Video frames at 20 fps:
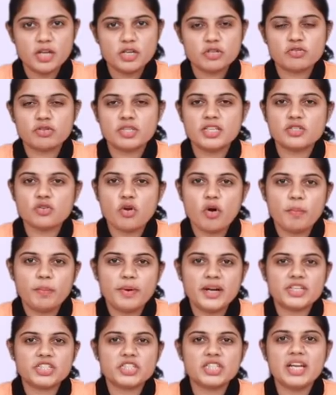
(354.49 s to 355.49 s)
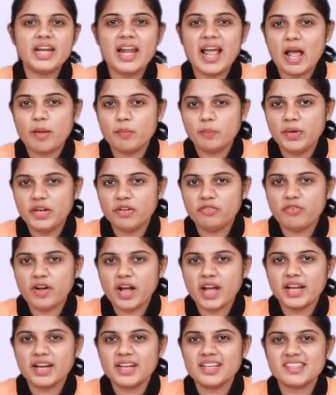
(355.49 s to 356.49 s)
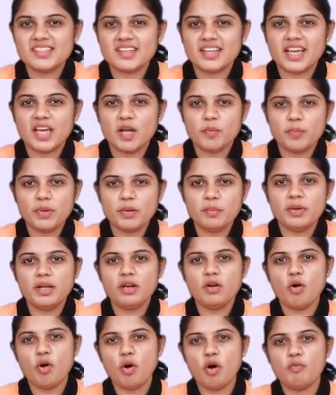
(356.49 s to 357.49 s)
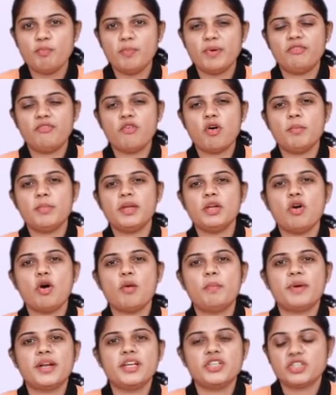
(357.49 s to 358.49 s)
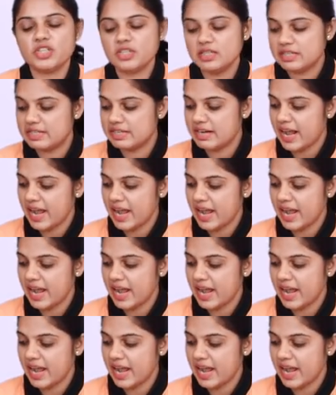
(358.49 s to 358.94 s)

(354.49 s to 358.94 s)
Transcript: So this operational amplifier is capable of performing operations